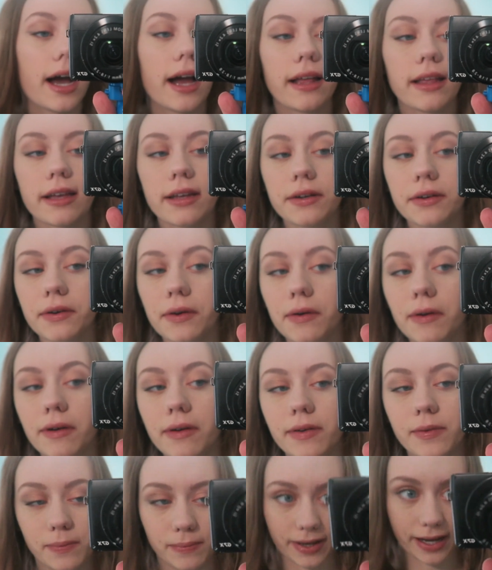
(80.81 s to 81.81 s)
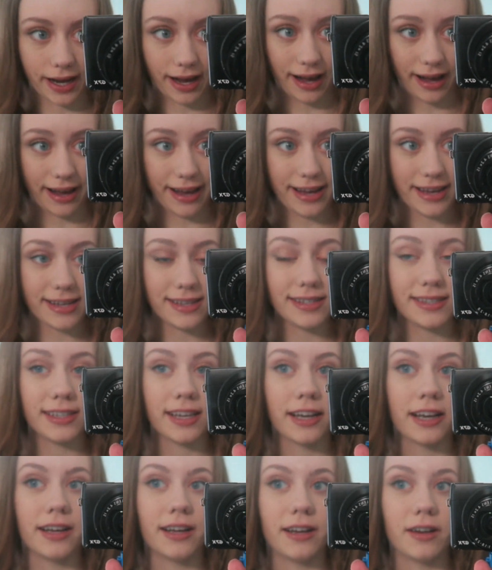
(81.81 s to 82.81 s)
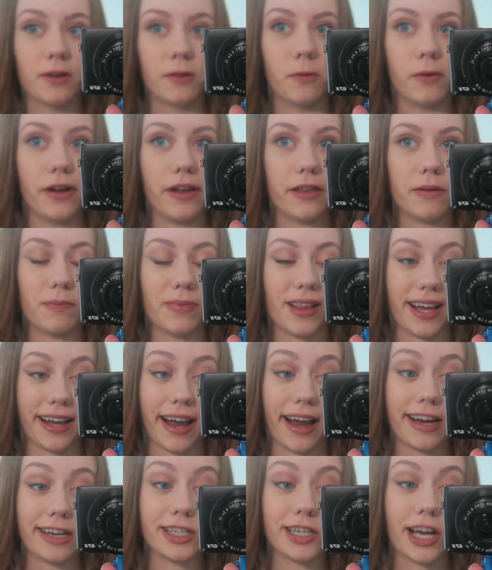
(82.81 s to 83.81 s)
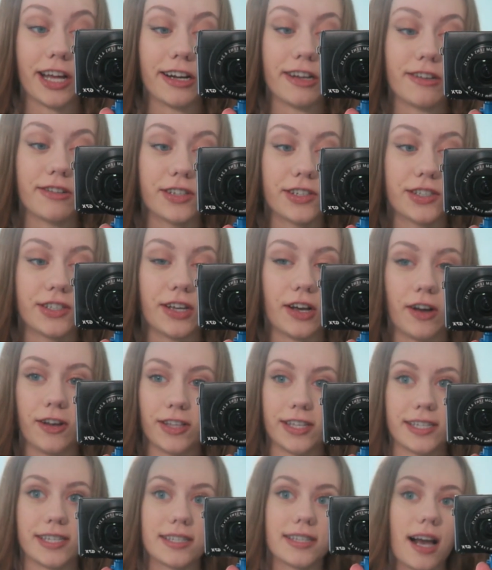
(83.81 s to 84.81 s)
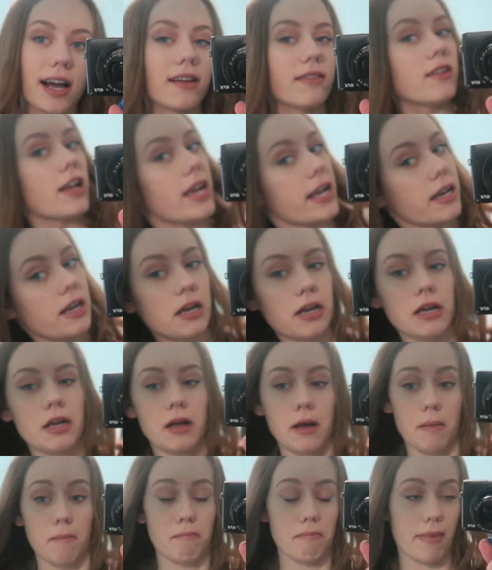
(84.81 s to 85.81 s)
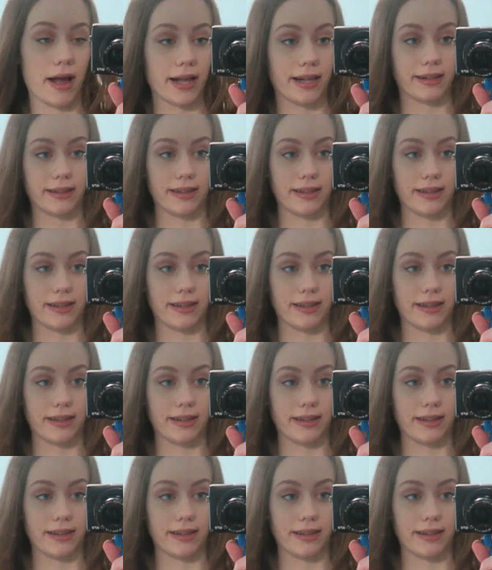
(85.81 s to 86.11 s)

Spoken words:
eyeliner on my eyes with black eyeshadow, so this is kind of like my